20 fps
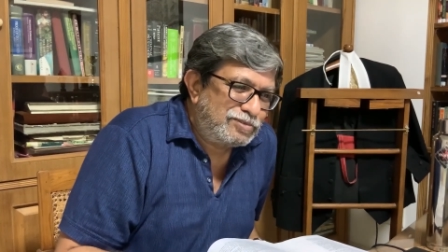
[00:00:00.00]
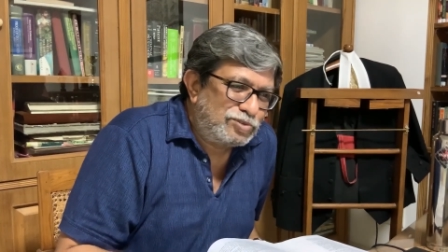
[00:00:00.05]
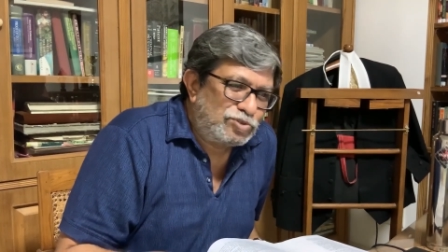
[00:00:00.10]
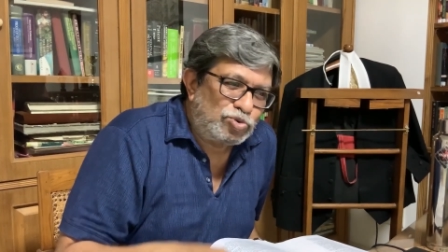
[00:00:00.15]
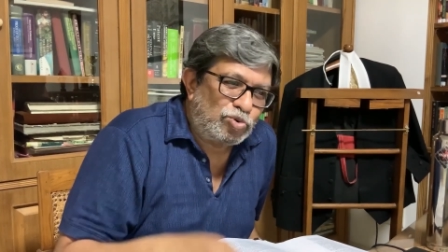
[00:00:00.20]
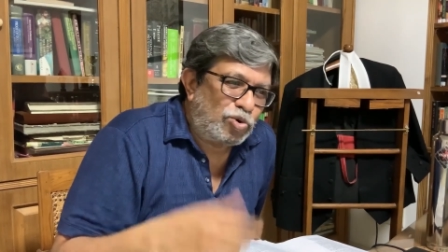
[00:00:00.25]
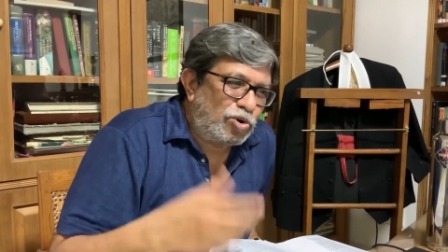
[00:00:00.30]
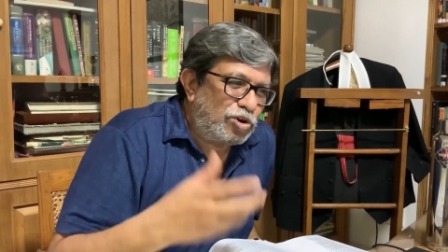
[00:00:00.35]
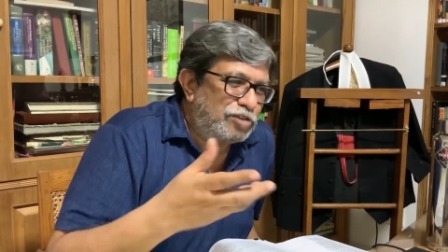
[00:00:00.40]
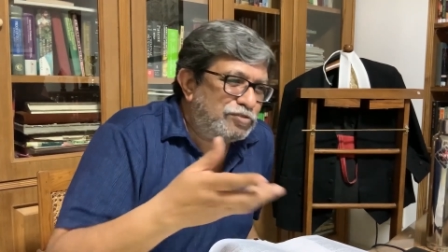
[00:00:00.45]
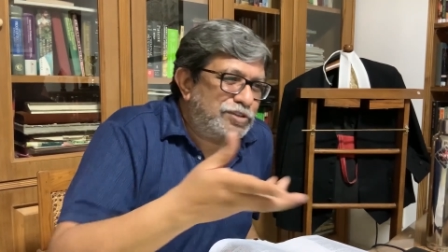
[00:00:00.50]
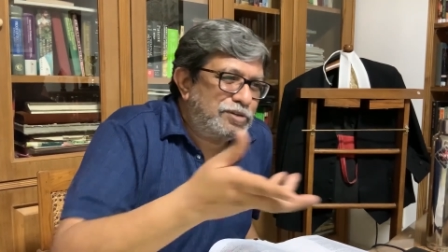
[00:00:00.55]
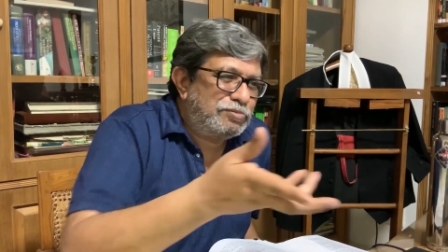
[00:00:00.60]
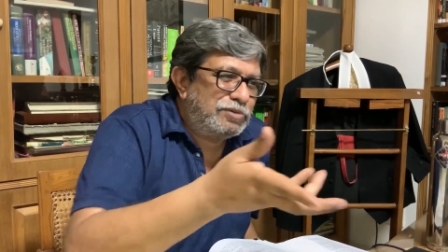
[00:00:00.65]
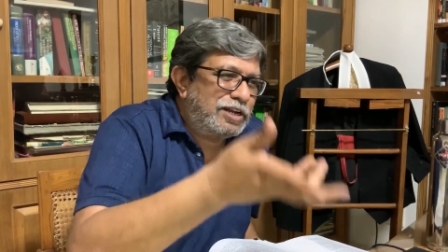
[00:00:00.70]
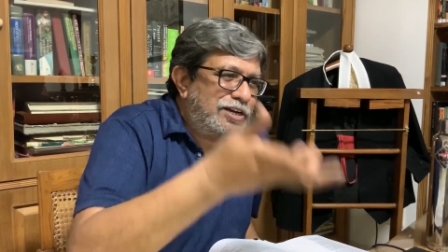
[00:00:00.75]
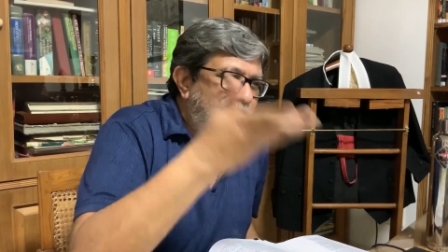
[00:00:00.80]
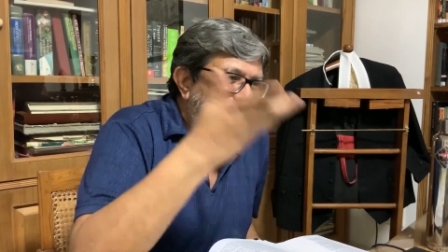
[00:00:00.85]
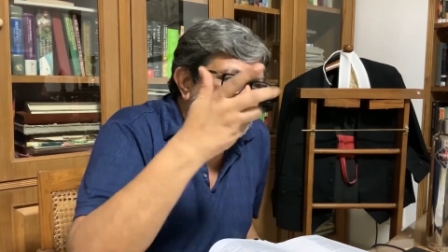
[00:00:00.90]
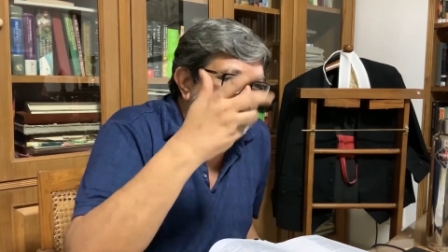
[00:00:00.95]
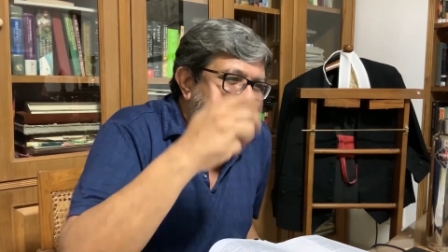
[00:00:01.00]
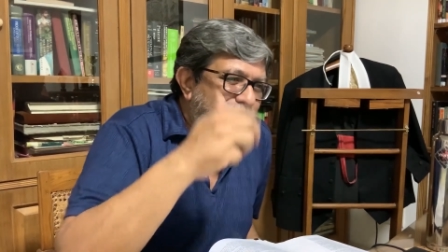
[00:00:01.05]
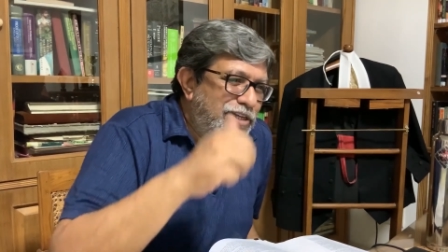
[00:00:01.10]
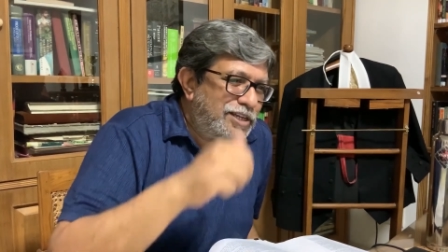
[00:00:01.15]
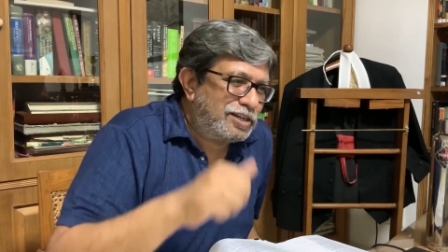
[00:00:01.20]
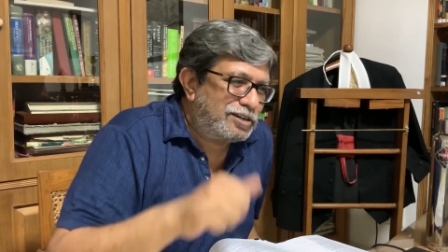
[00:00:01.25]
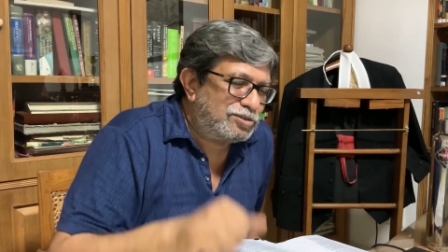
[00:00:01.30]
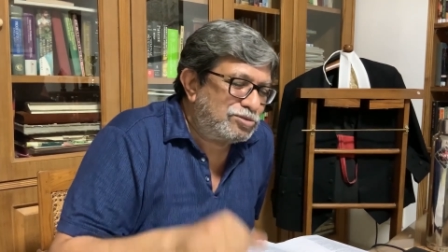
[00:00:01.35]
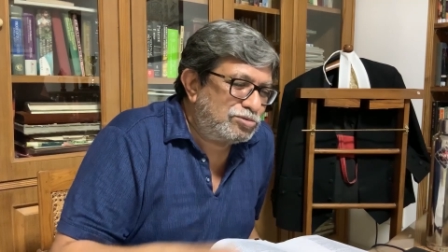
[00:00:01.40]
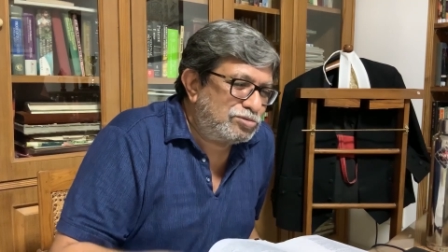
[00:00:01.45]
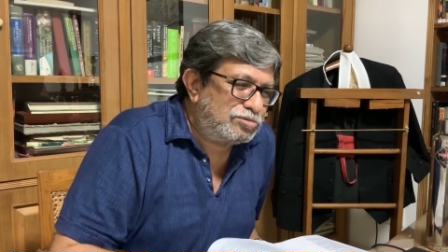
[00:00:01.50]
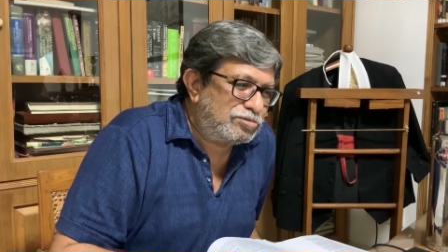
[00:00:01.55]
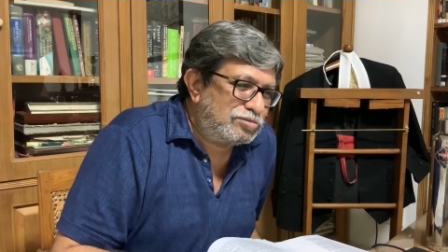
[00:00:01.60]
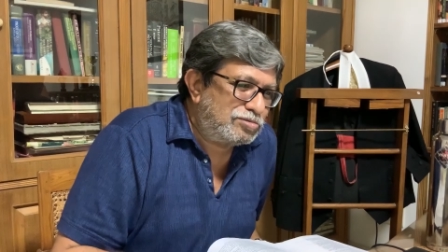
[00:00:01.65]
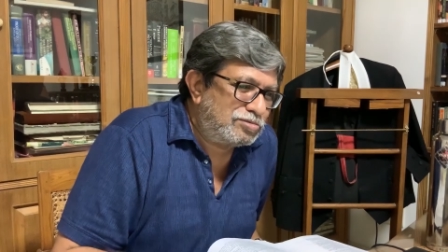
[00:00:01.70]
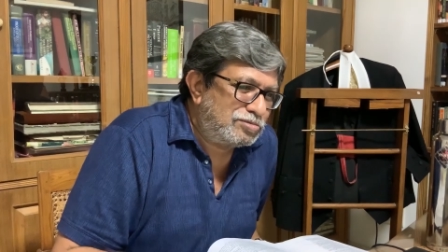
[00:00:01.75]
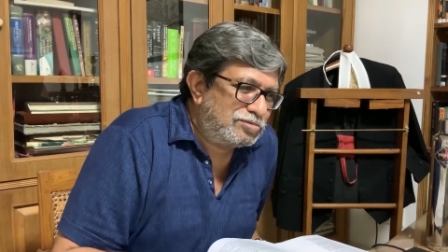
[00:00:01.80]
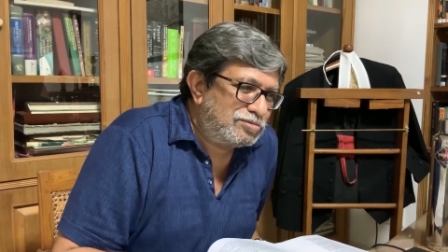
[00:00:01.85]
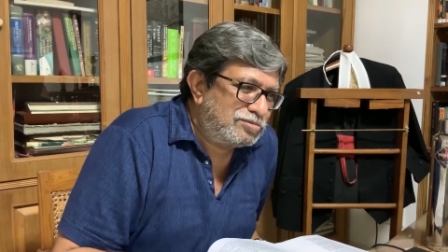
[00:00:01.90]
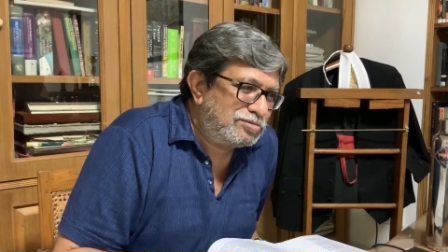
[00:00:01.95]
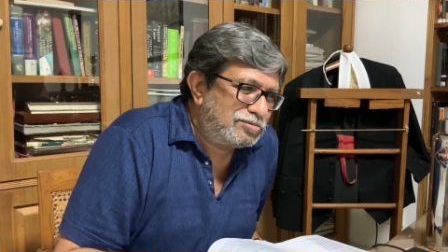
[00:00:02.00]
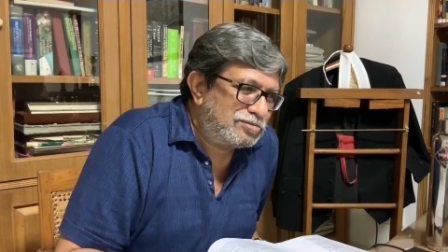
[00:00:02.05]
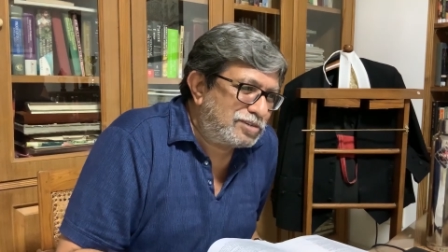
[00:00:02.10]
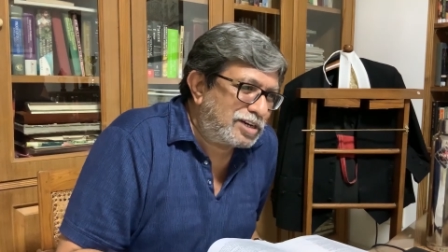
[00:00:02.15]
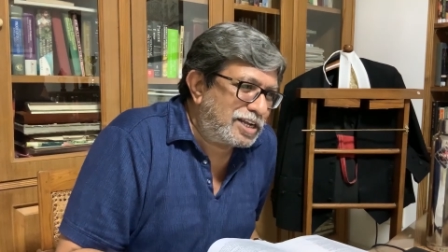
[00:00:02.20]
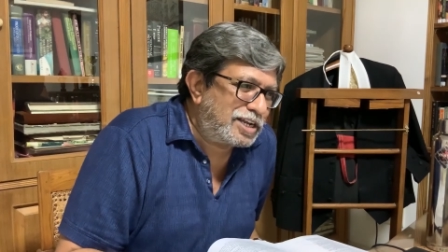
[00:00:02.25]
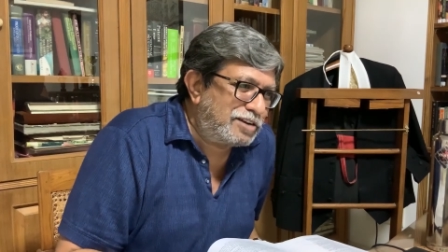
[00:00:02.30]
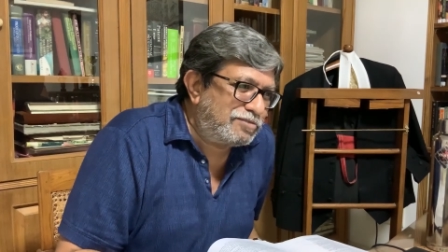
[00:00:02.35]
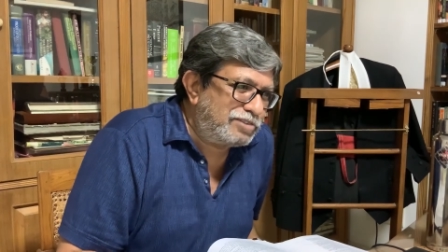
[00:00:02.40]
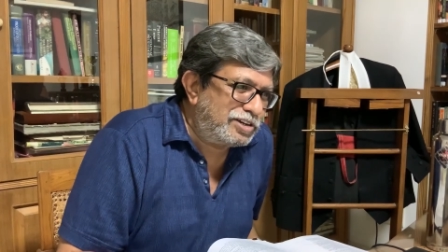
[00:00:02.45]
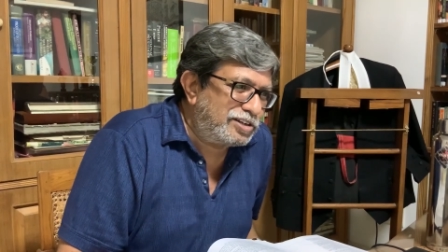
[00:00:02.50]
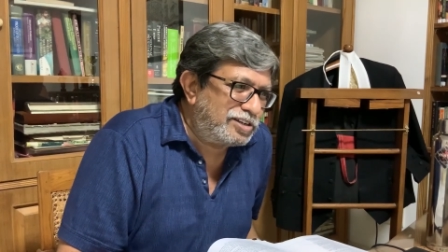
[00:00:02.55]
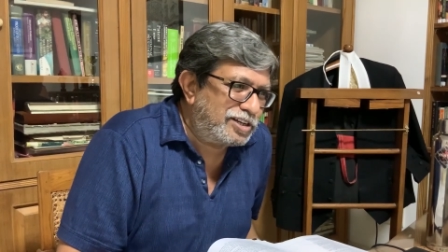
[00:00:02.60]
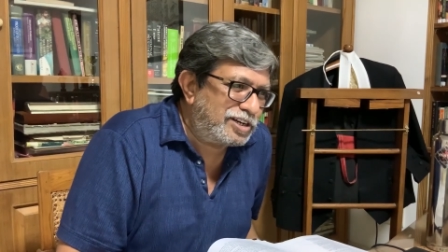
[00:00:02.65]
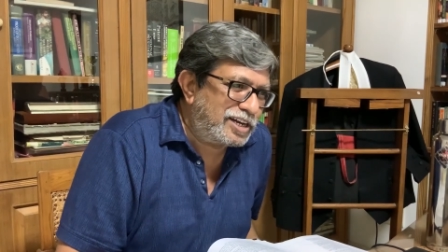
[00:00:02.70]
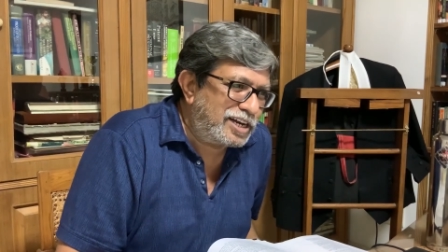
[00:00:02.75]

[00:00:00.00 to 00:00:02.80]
So all of them landed up there to try and win her